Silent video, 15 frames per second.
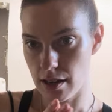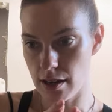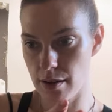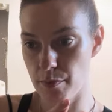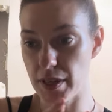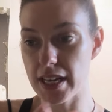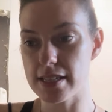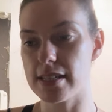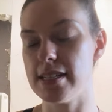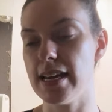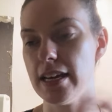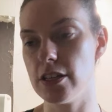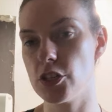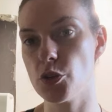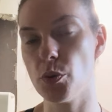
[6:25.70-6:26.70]
because it
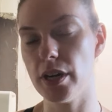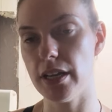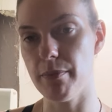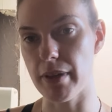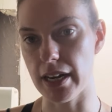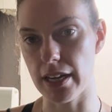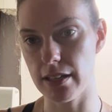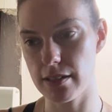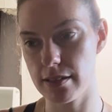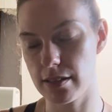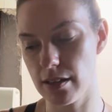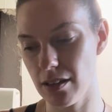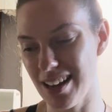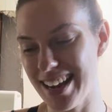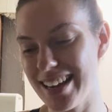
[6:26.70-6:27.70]
takes 20 minutes.
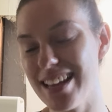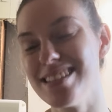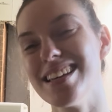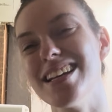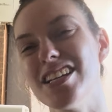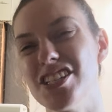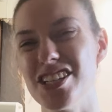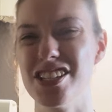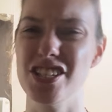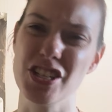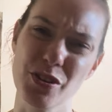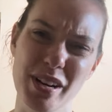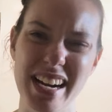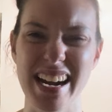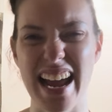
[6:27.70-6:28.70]
I guess I could just do
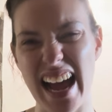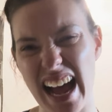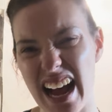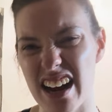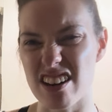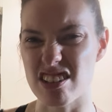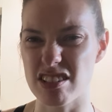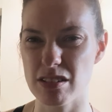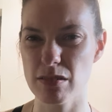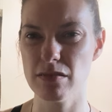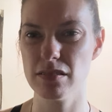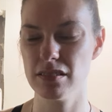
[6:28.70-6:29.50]
it now.